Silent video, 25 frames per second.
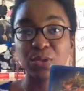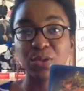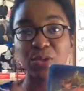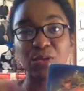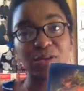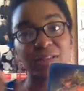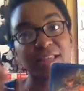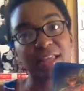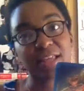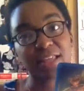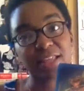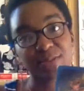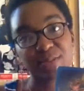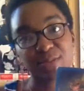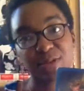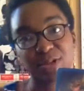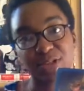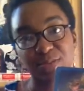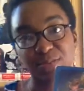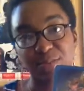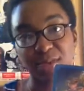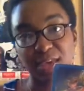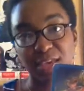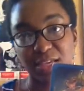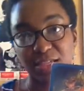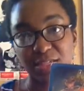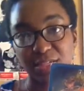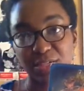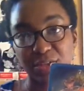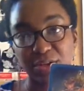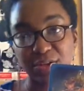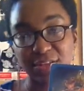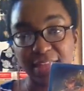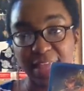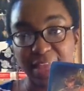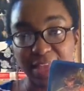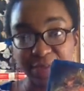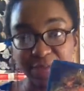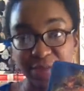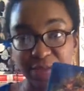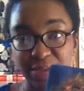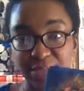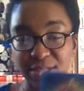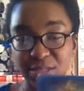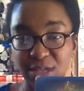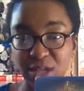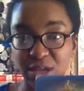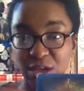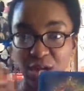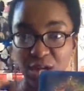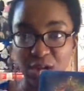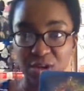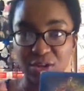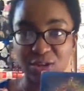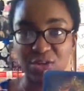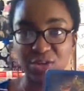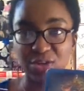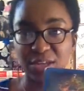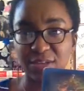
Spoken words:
don't allow this person back into your life, because they are,